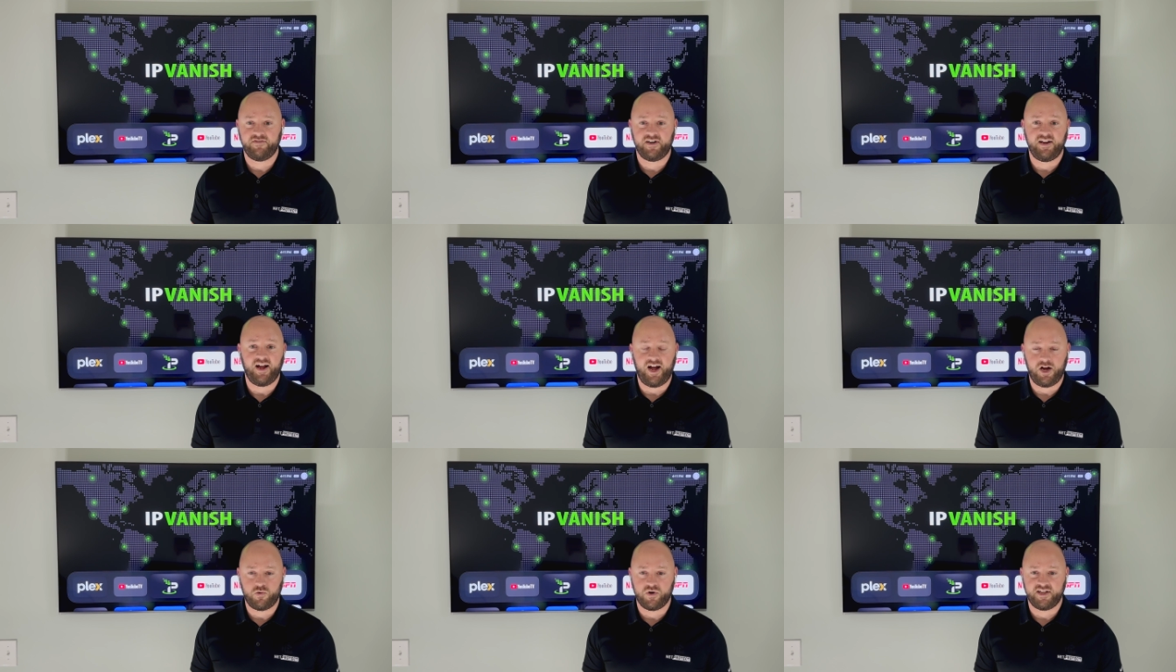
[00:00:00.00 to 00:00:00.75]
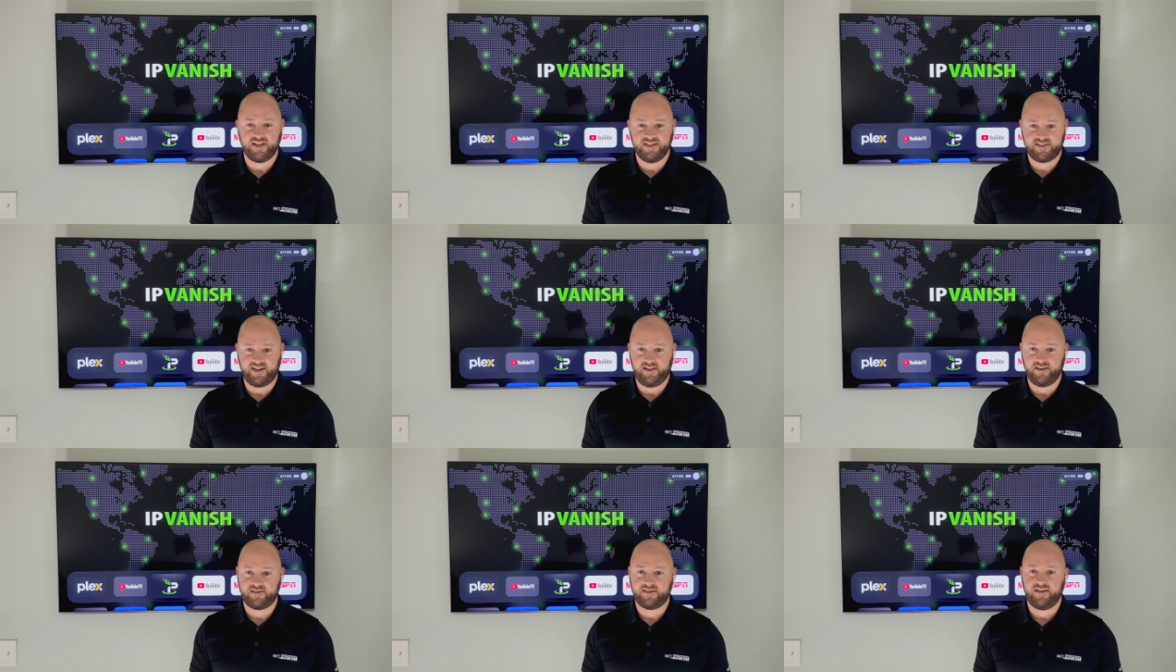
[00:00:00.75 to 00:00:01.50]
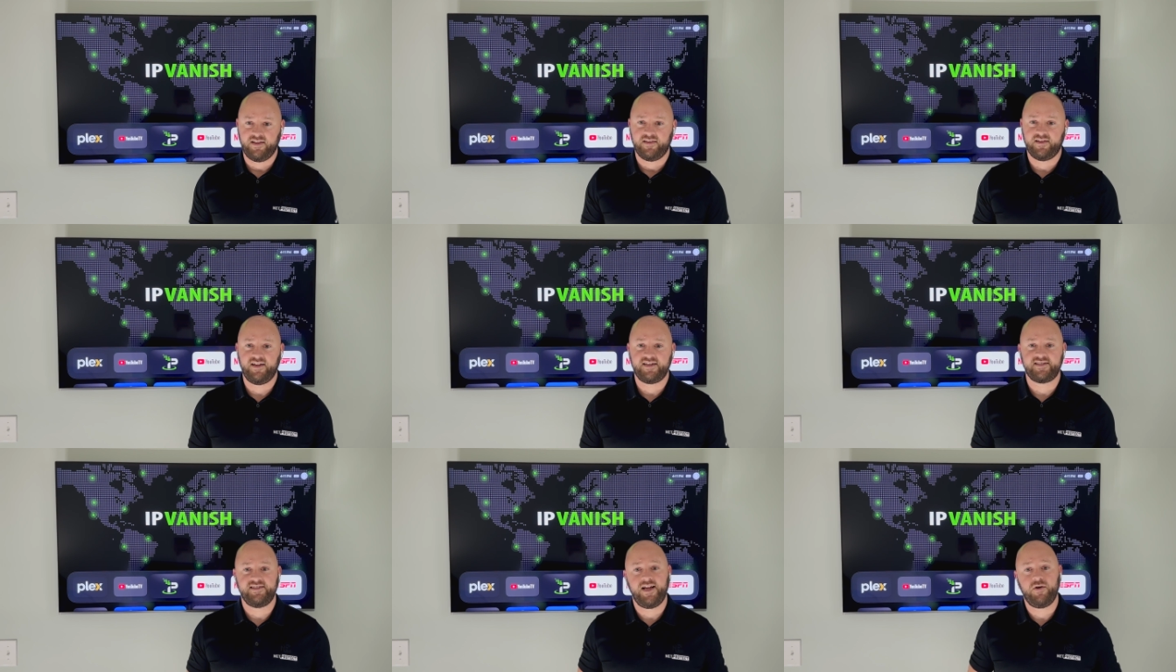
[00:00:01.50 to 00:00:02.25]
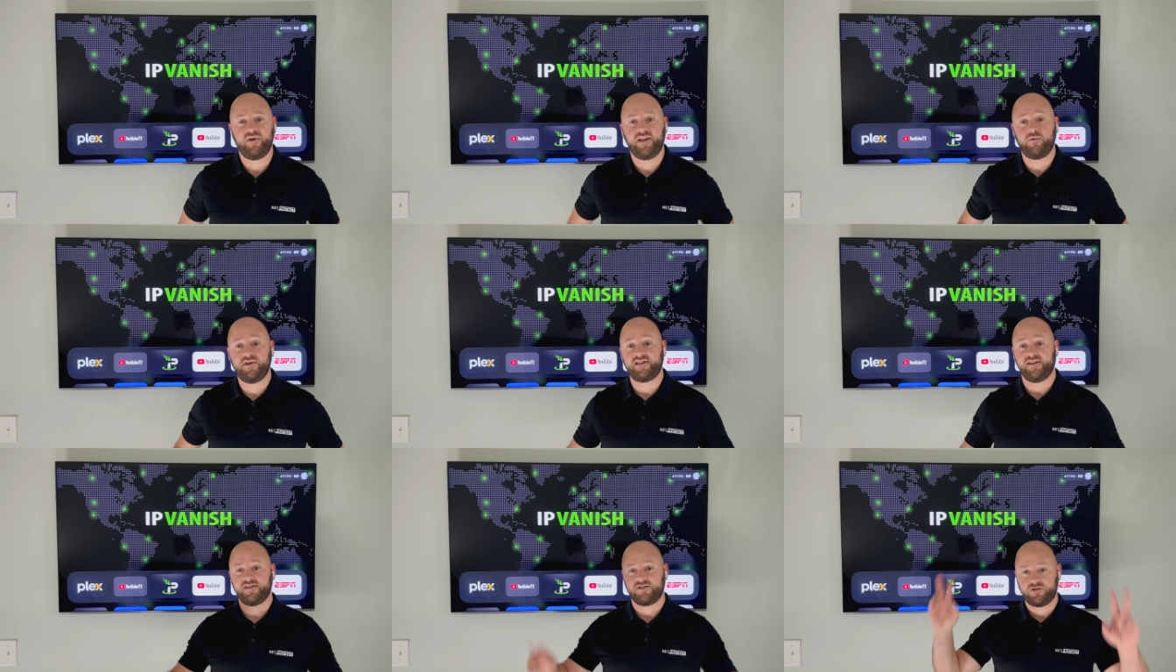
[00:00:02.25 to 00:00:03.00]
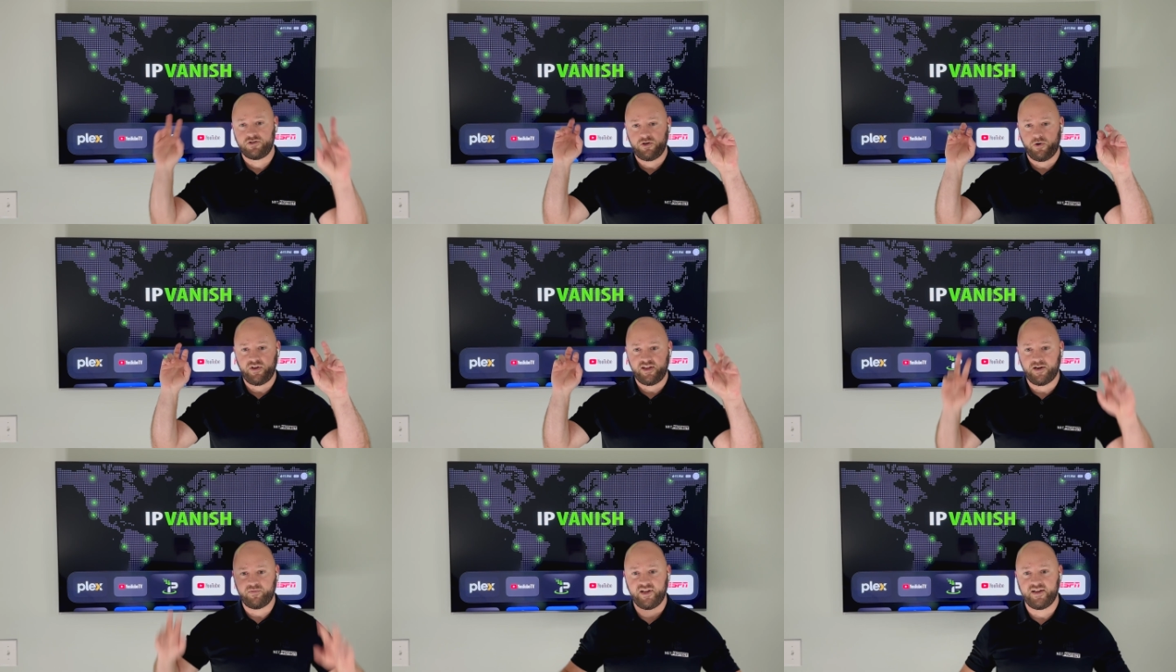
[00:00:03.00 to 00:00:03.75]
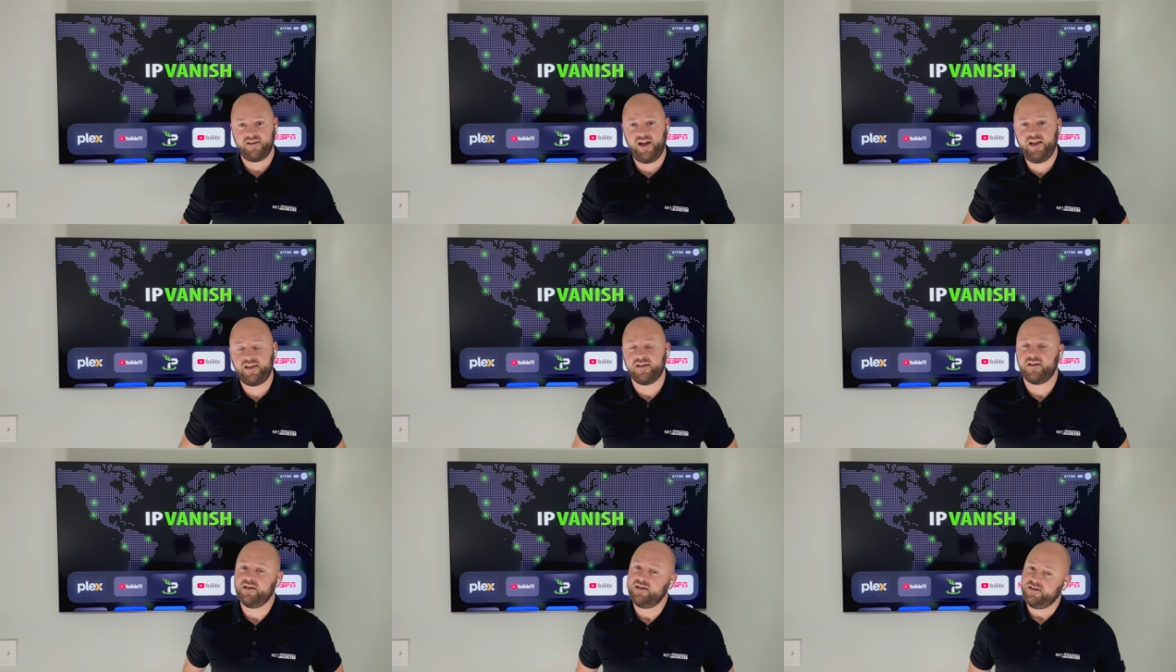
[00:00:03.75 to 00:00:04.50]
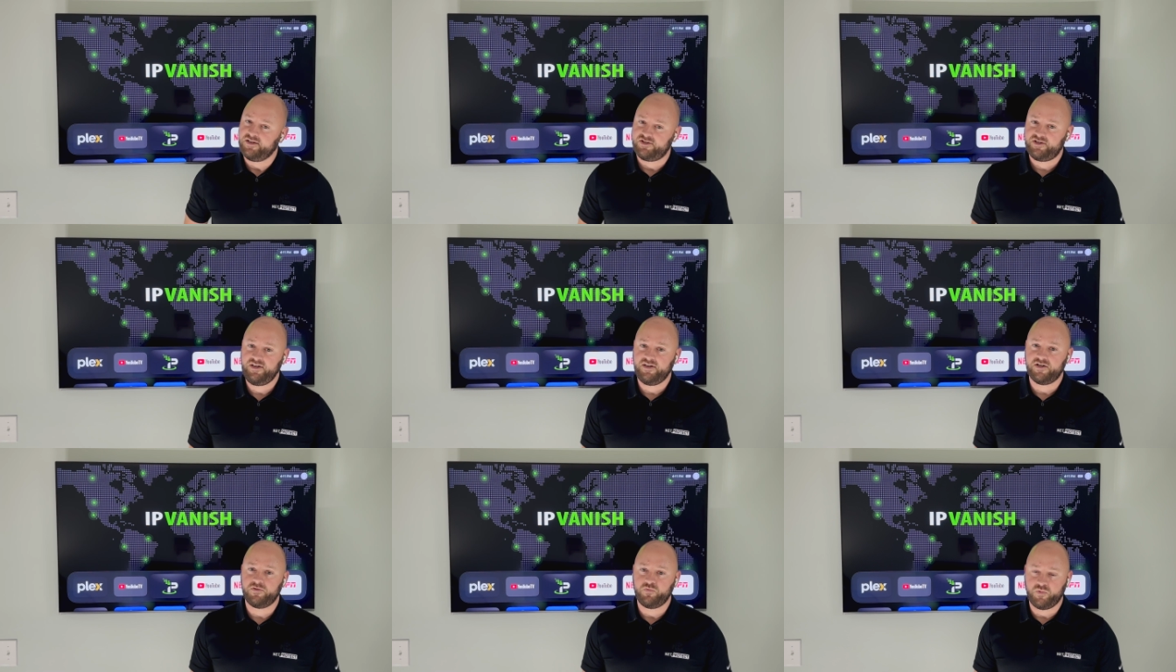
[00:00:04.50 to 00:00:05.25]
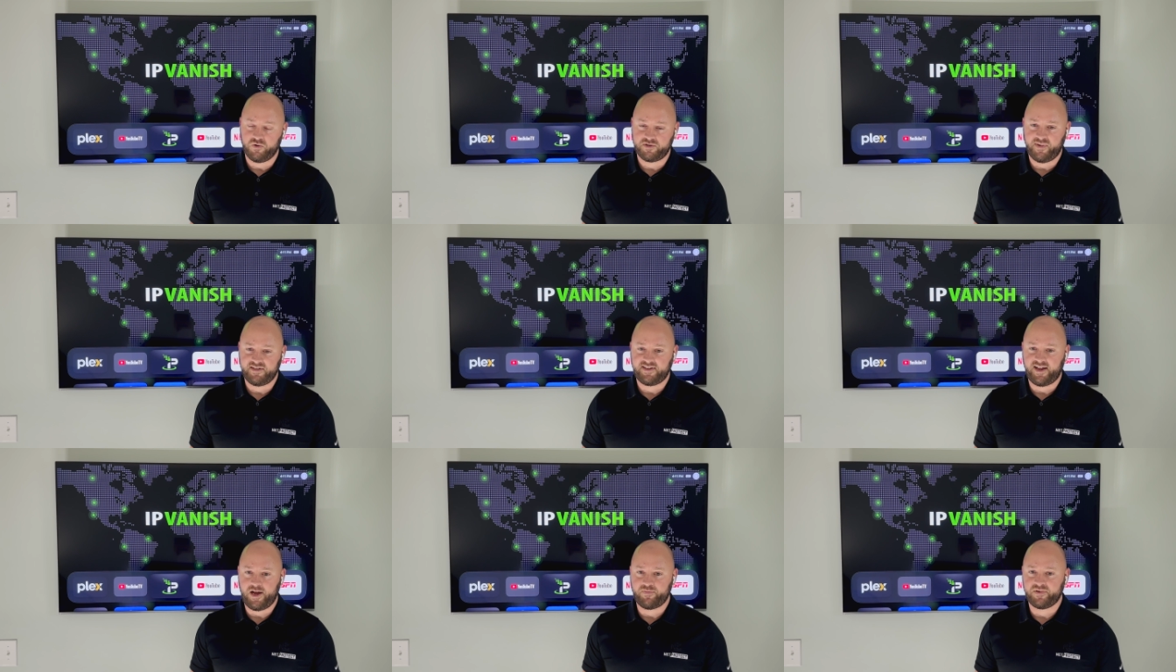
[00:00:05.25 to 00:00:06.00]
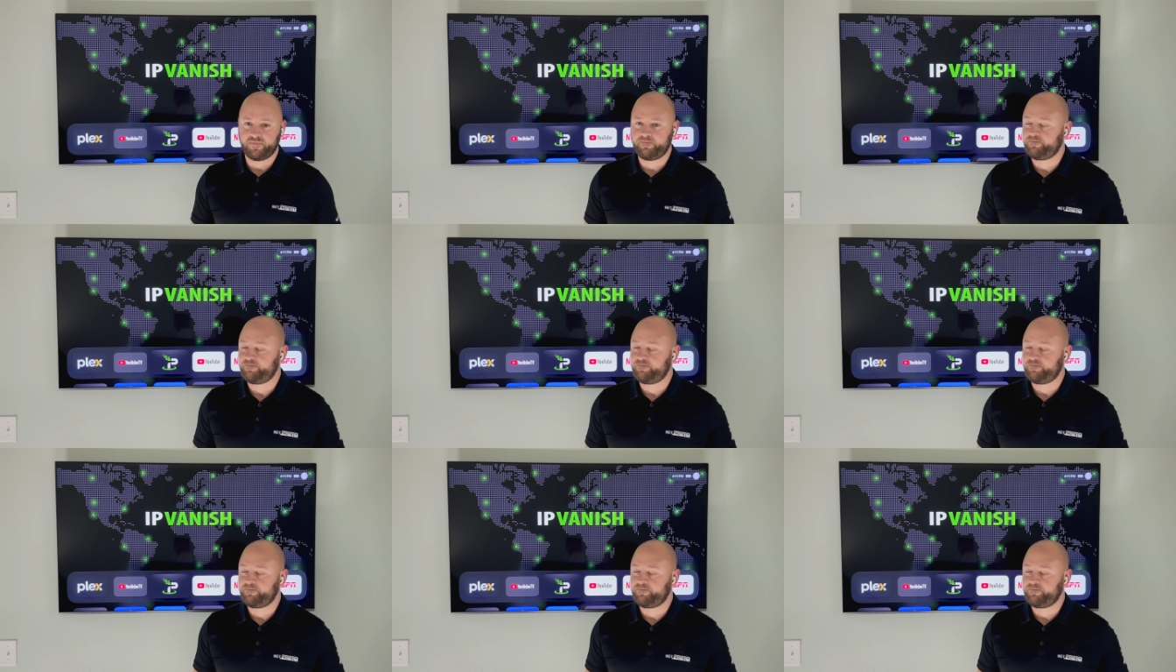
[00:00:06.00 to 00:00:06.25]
very awkward and silent. The next day, when they went on this totally unplanned hike, she knew what was about to happen.